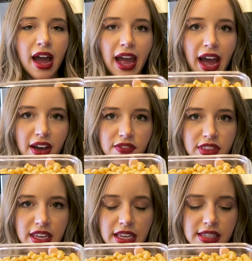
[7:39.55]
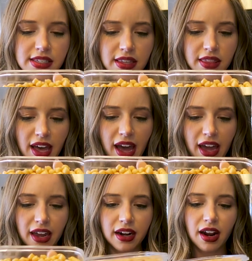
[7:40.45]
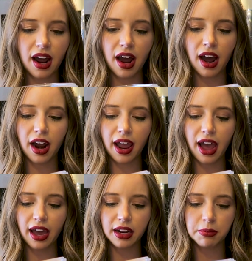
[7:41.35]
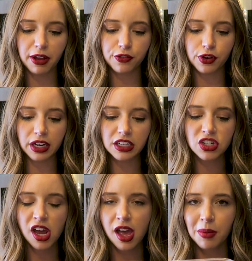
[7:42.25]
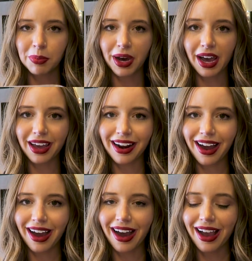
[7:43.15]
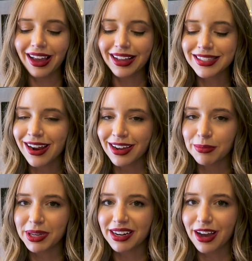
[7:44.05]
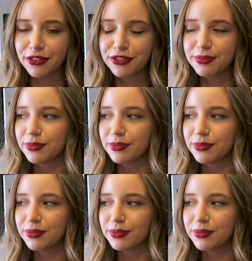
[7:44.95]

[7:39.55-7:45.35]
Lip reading: I have these that I had in my fridge, but it's not gonna be enough.